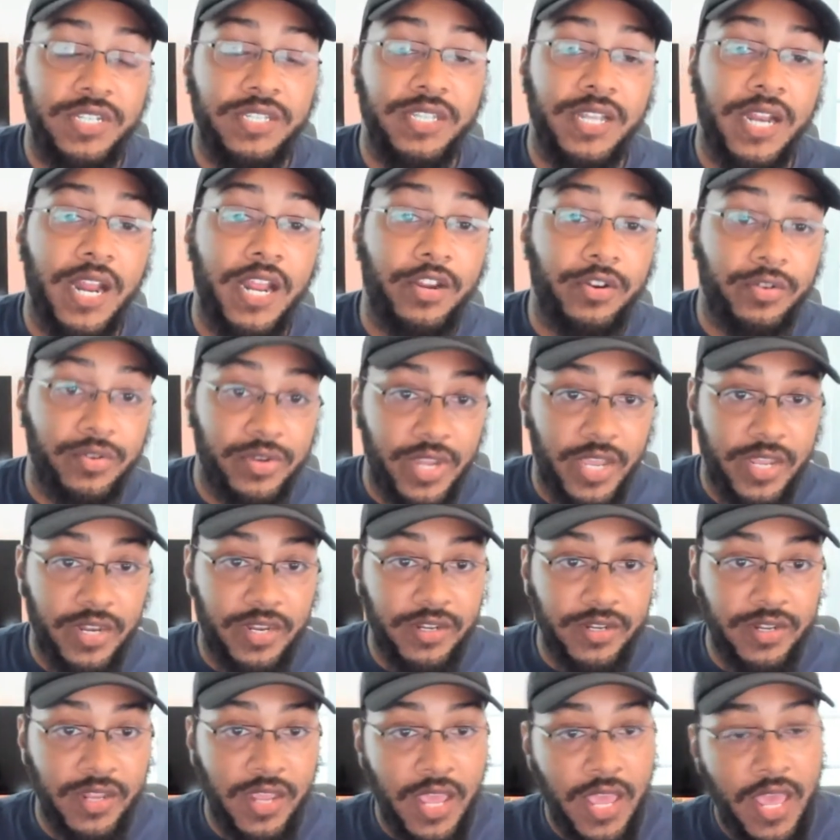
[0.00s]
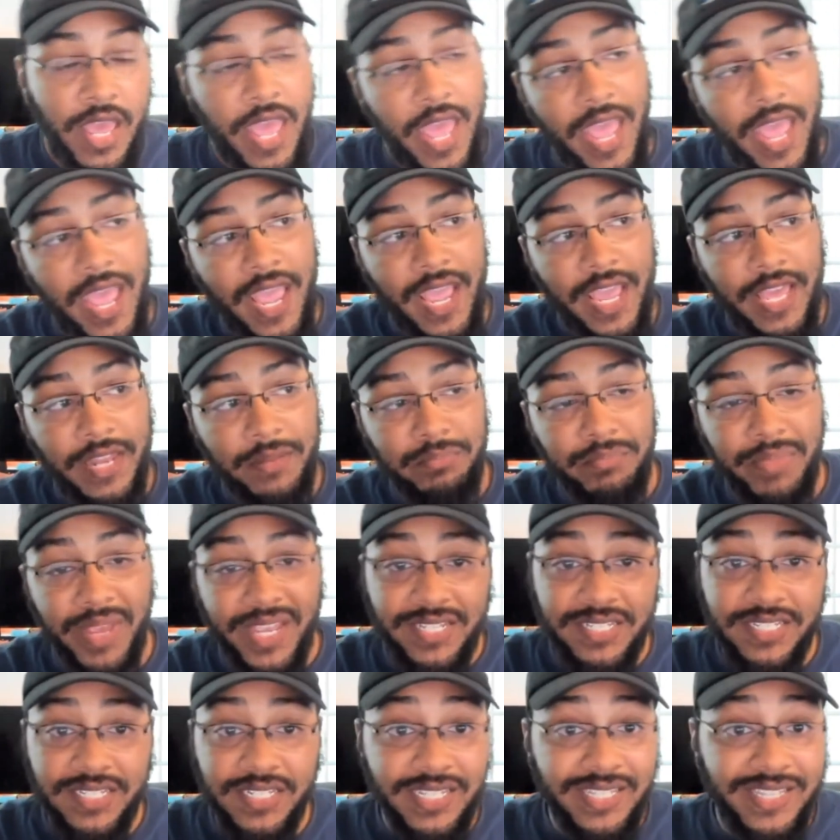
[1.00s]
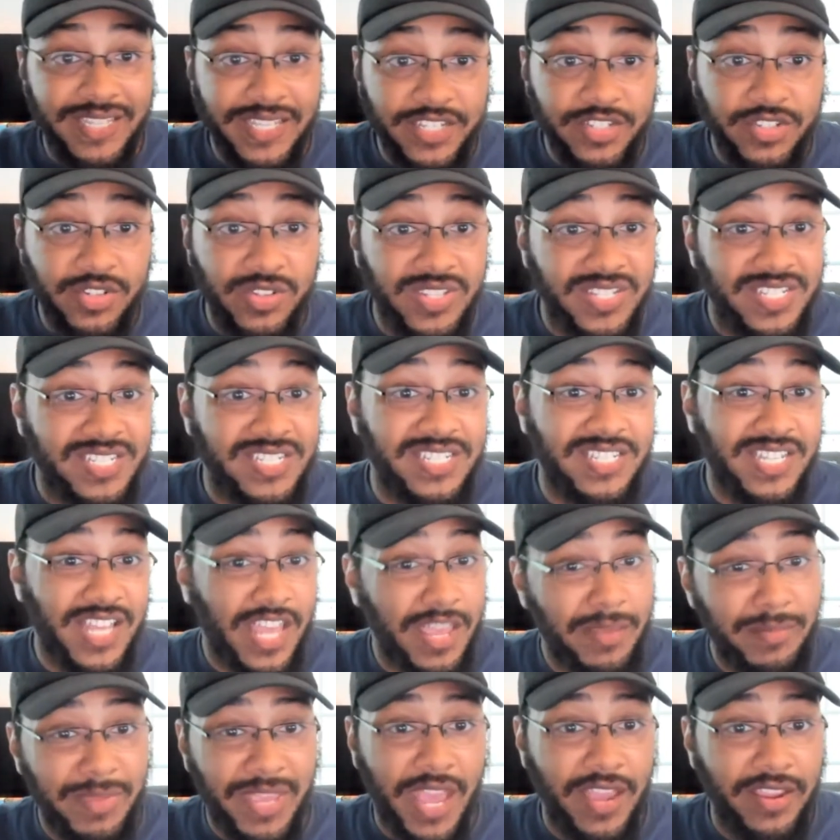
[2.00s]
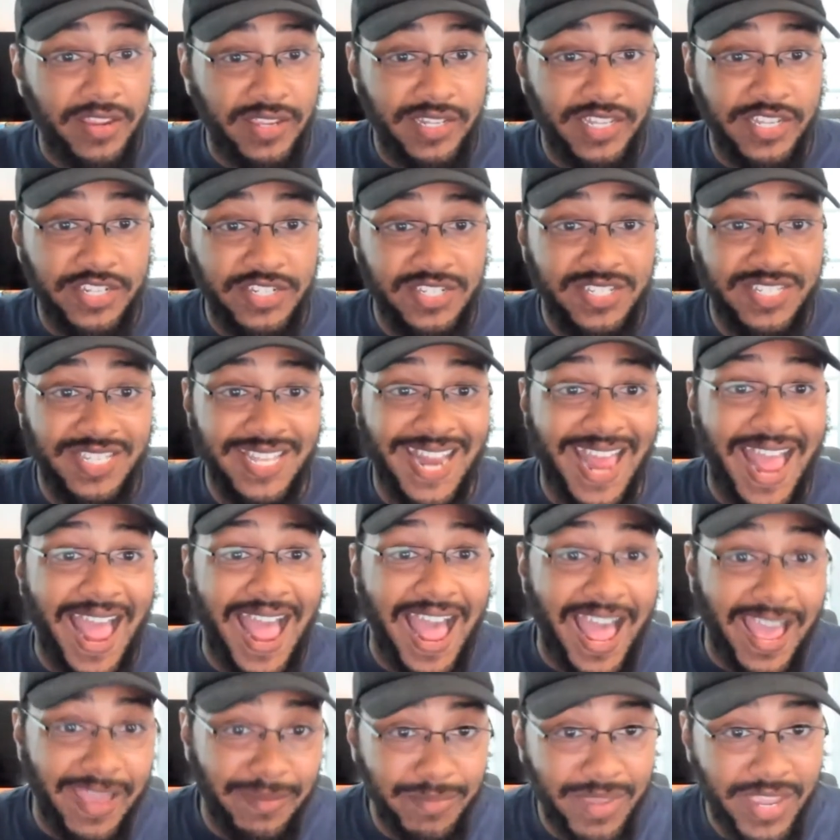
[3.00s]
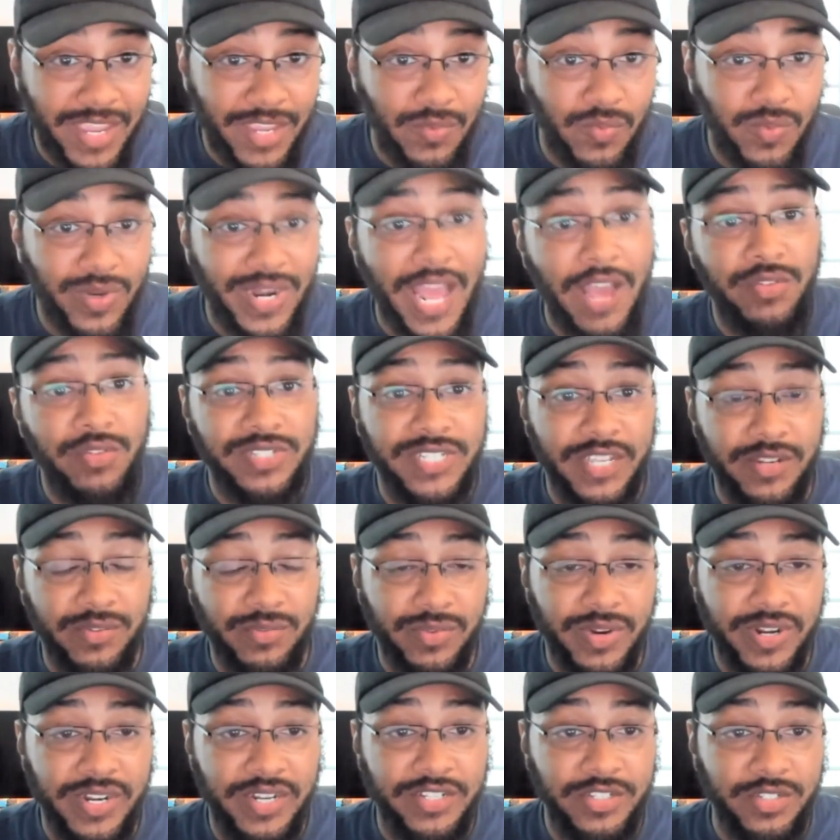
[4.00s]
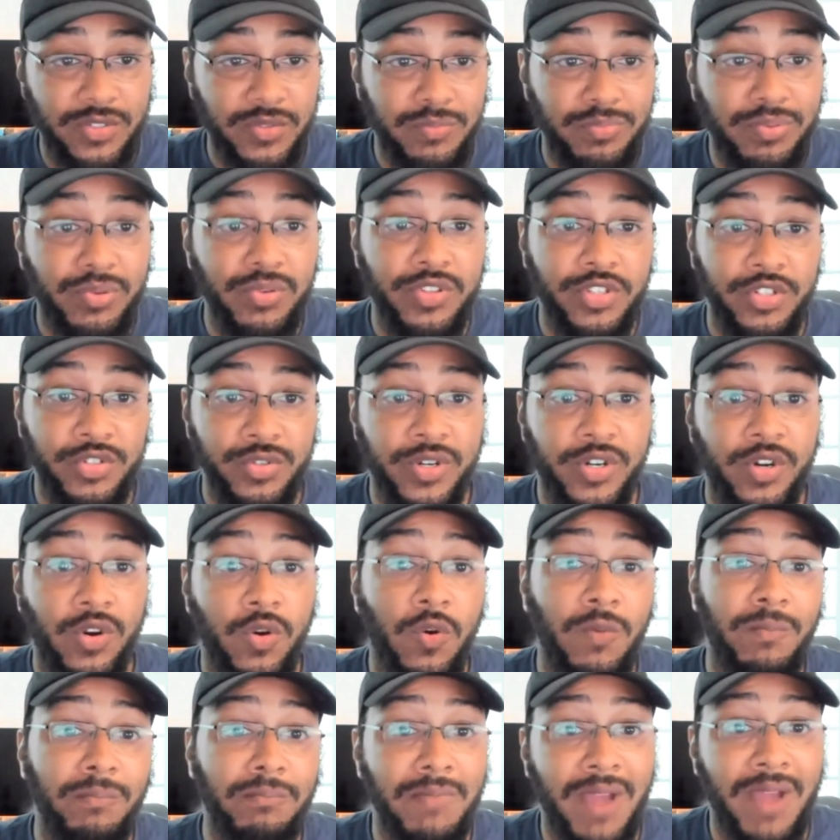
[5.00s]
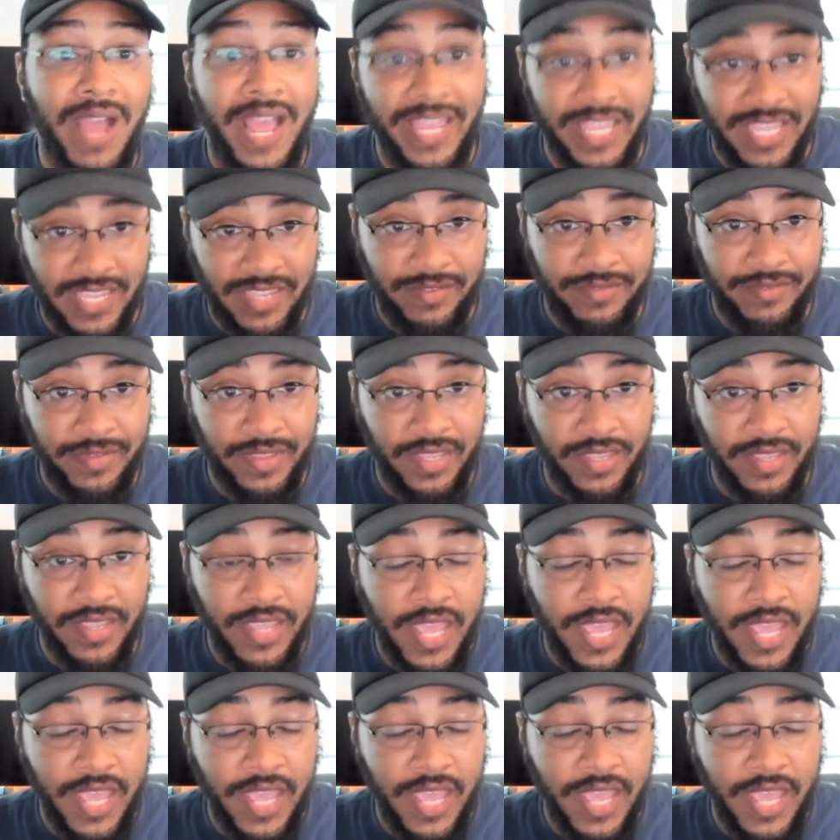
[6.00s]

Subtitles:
that I created. And basically, these are the same calculations that I made when I was getting ready to pull the trigger on my EV.